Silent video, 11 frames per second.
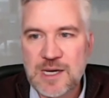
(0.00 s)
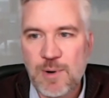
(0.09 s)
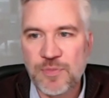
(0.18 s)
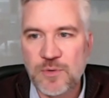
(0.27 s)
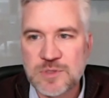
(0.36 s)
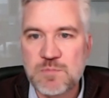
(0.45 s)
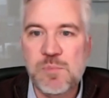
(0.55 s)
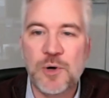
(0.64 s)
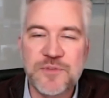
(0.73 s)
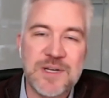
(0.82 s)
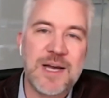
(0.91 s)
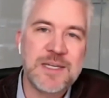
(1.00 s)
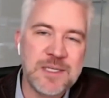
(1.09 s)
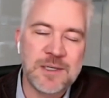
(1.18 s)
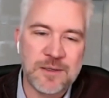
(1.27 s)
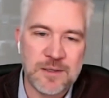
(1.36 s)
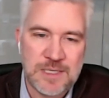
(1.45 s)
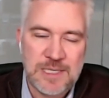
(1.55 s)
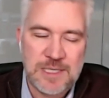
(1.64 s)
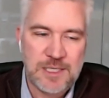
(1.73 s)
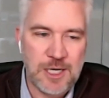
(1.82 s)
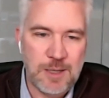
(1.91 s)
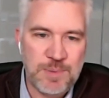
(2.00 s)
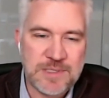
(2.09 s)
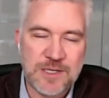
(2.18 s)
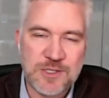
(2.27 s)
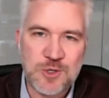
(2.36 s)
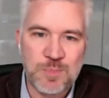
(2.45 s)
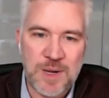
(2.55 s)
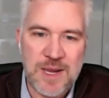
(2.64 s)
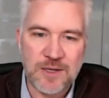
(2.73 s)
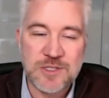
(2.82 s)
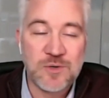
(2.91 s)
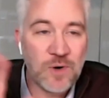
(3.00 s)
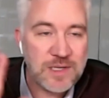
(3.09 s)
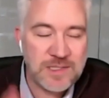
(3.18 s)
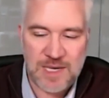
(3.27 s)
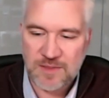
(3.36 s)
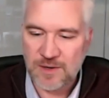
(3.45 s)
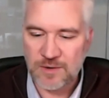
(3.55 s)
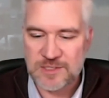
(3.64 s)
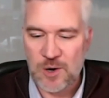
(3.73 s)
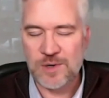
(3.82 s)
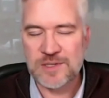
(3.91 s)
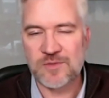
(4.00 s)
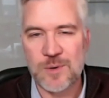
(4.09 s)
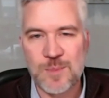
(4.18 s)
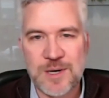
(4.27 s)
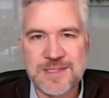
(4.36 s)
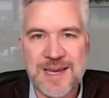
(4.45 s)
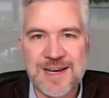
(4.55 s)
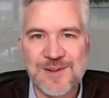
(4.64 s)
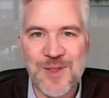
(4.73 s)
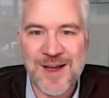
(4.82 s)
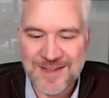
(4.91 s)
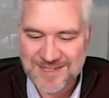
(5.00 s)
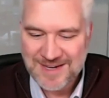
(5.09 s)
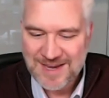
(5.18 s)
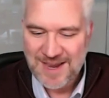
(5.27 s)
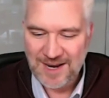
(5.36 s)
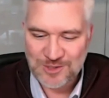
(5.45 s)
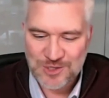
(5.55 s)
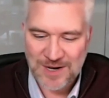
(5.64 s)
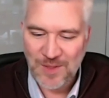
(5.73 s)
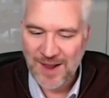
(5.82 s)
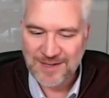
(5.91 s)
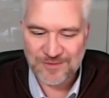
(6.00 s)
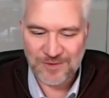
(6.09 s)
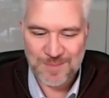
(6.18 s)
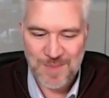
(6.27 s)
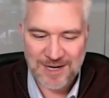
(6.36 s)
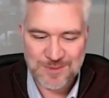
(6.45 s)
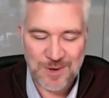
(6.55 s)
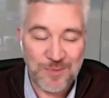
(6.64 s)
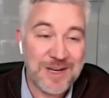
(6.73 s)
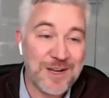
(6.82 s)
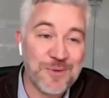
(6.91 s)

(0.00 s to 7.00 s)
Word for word: about those multi-year uh, potential payouts. Great take there as always from uh, Dana Lyons at J Lyons Fund Management. We need to